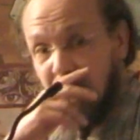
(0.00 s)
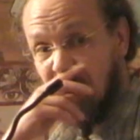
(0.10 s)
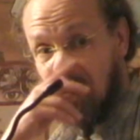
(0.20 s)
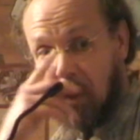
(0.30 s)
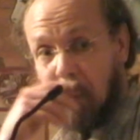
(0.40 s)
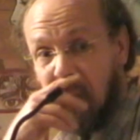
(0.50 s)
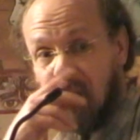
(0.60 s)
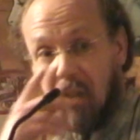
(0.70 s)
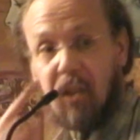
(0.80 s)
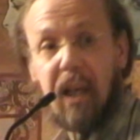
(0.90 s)
was, I was just
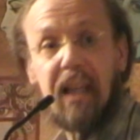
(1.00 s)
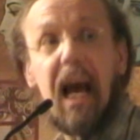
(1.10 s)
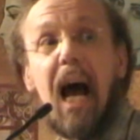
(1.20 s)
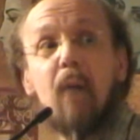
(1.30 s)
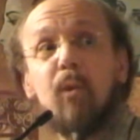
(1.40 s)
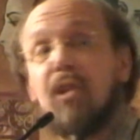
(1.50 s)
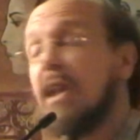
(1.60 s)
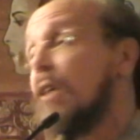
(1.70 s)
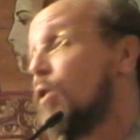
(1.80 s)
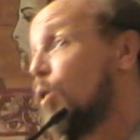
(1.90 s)
about to say that, I was
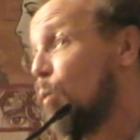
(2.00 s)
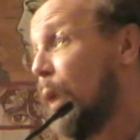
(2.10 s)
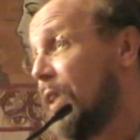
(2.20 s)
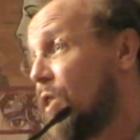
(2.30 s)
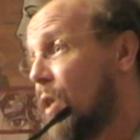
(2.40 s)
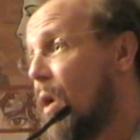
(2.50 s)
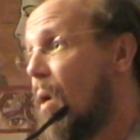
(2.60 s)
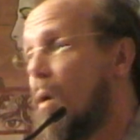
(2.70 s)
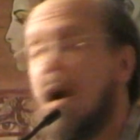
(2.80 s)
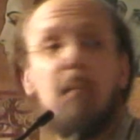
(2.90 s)
there two weeks
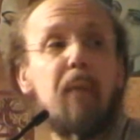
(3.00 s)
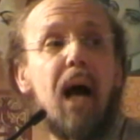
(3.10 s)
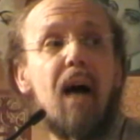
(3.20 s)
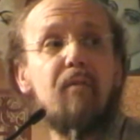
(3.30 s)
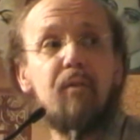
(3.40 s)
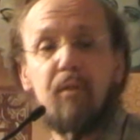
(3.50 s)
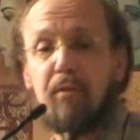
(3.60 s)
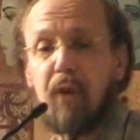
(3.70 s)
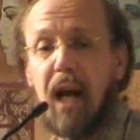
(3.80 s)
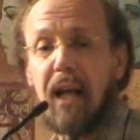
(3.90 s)
ago on behalf of a
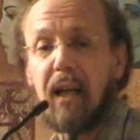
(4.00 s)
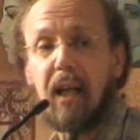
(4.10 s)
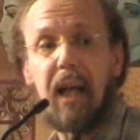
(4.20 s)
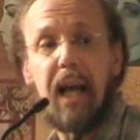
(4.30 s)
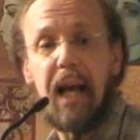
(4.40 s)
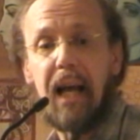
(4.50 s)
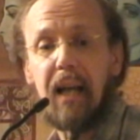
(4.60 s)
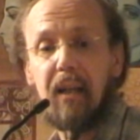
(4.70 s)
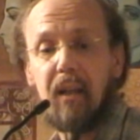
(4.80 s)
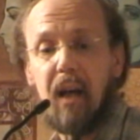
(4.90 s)
friend,
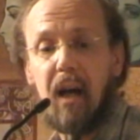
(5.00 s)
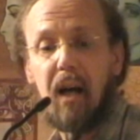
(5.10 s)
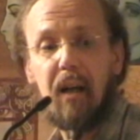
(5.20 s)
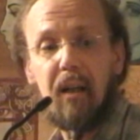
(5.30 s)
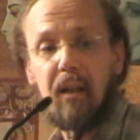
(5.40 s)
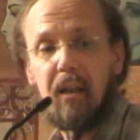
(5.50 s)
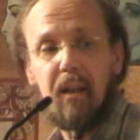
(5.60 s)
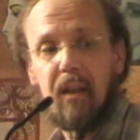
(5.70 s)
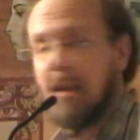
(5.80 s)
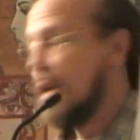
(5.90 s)
and uh,
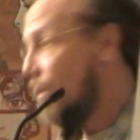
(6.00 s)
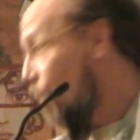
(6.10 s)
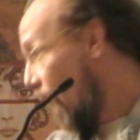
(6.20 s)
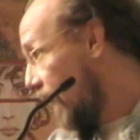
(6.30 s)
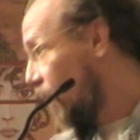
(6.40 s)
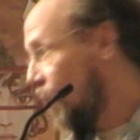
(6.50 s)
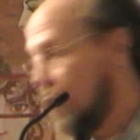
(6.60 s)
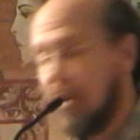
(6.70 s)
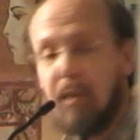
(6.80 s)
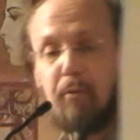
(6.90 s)
Ryan
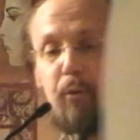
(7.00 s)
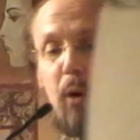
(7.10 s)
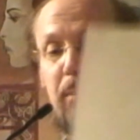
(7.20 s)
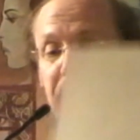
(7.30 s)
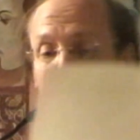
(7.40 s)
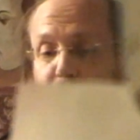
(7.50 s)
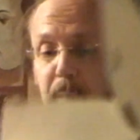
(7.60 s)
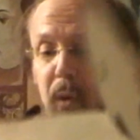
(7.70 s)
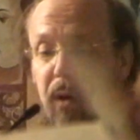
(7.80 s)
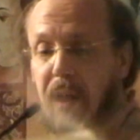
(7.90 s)
just informed me
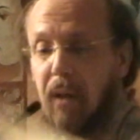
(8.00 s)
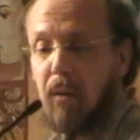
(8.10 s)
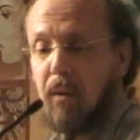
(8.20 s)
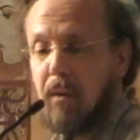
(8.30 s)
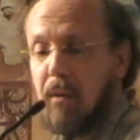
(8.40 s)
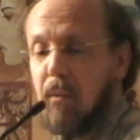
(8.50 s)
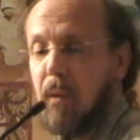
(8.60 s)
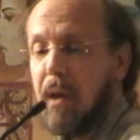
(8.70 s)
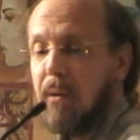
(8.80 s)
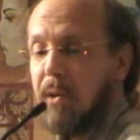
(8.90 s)
this morning,
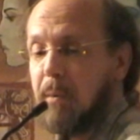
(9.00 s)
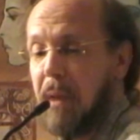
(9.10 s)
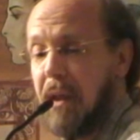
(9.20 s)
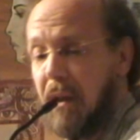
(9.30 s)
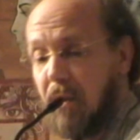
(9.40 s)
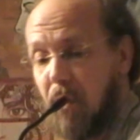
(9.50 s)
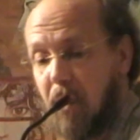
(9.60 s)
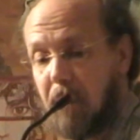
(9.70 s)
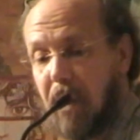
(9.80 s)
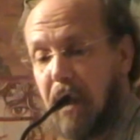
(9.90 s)
when I was speaking to
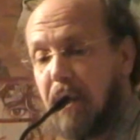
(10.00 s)
him, that